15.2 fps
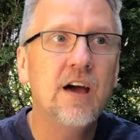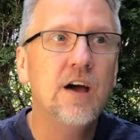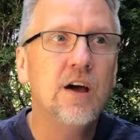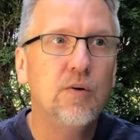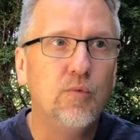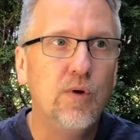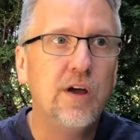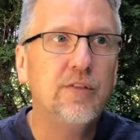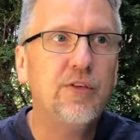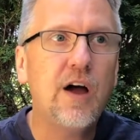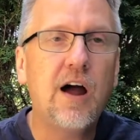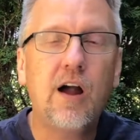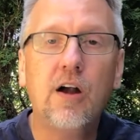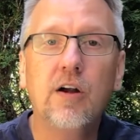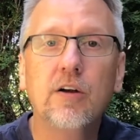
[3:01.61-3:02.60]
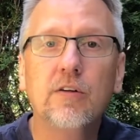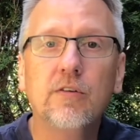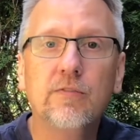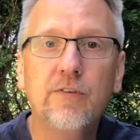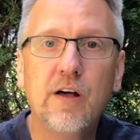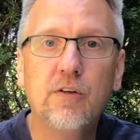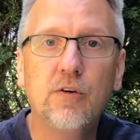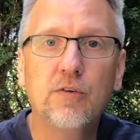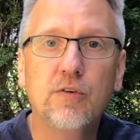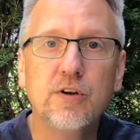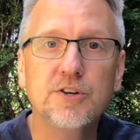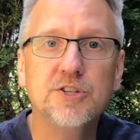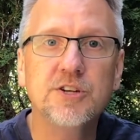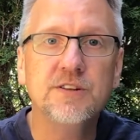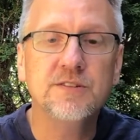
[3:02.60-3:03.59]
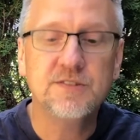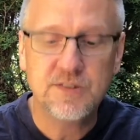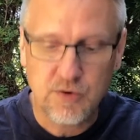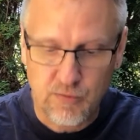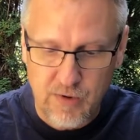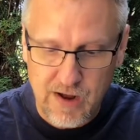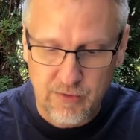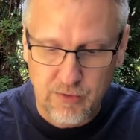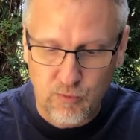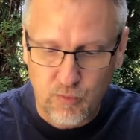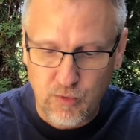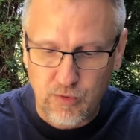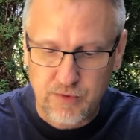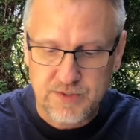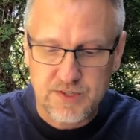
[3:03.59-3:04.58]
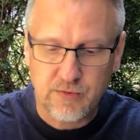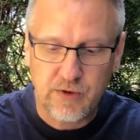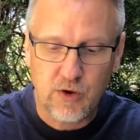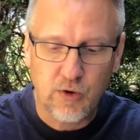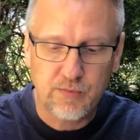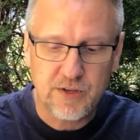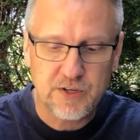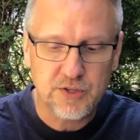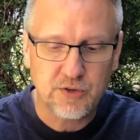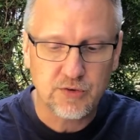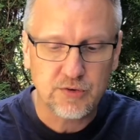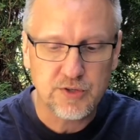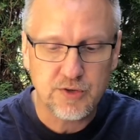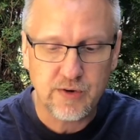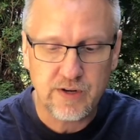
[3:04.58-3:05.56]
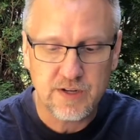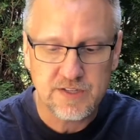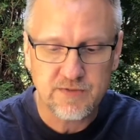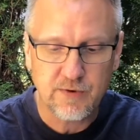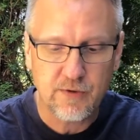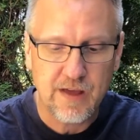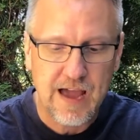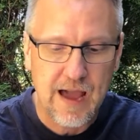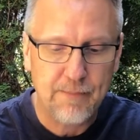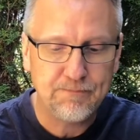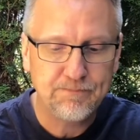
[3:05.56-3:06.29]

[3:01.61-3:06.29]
with our fellow Christians around the world. So we hope that you'll join us for that.